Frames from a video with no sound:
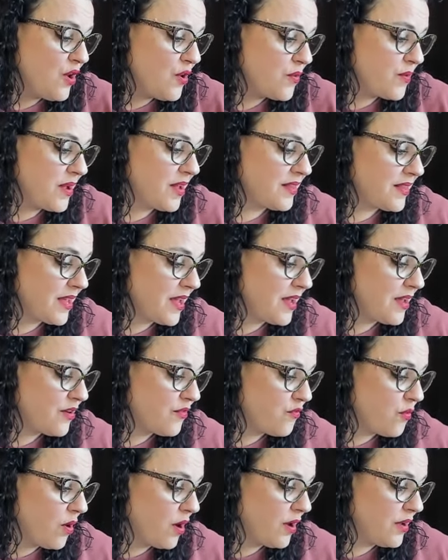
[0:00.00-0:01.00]
we had the Eight
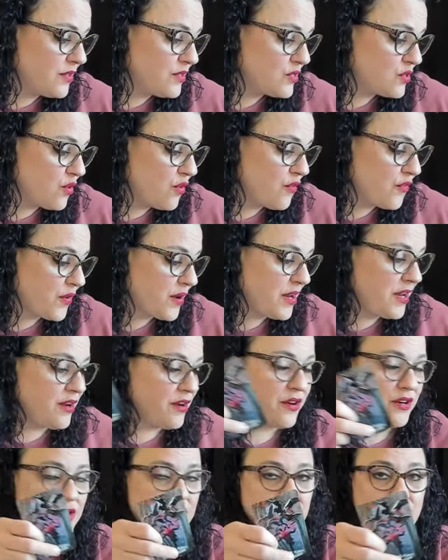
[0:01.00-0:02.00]
of Wands over
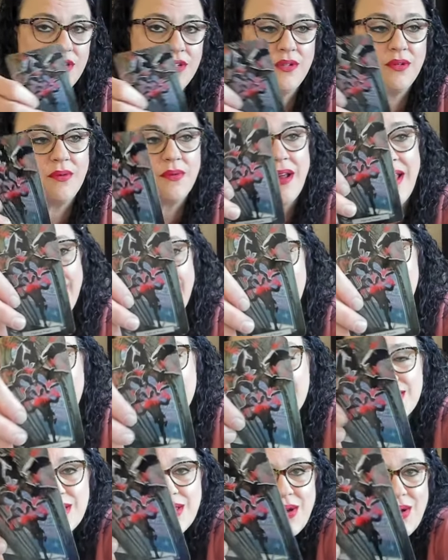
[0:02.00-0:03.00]
here too, right?
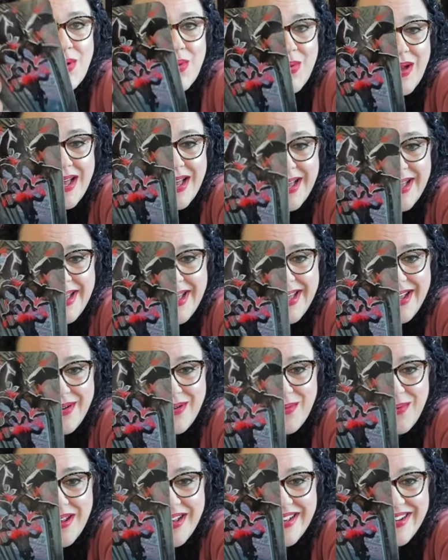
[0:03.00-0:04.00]
So
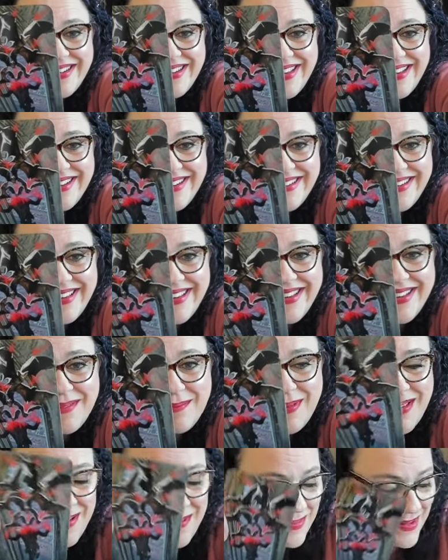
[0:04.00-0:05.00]

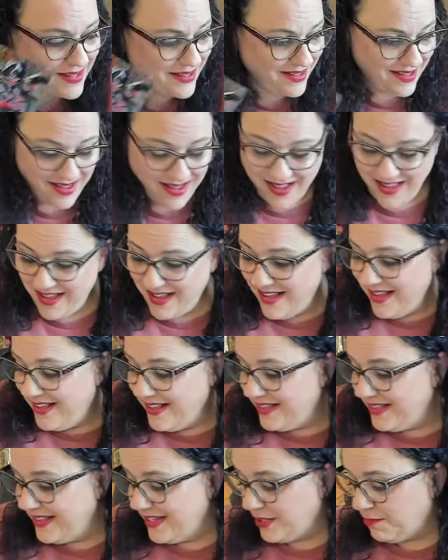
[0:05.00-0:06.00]
ring-a-ding-ding, baby.
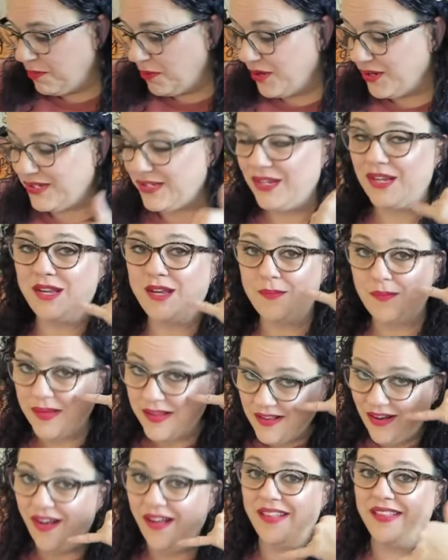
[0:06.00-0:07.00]
This person could be
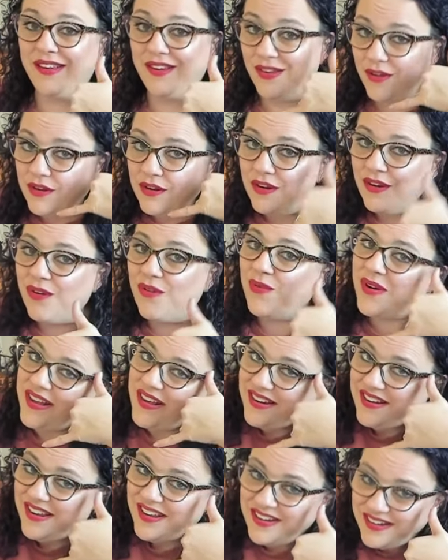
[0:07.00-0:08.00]
calling you, you know,
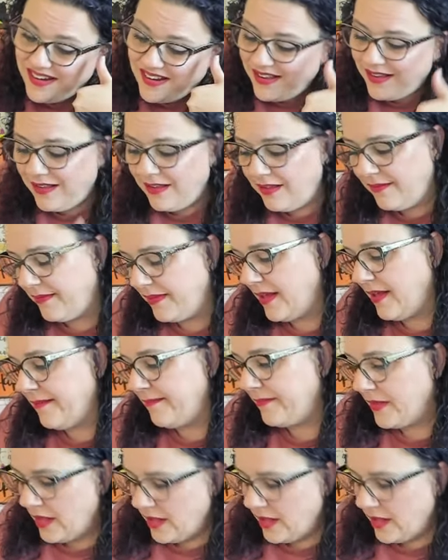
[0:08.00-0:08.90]
ring-a-ding-ding. Yeah.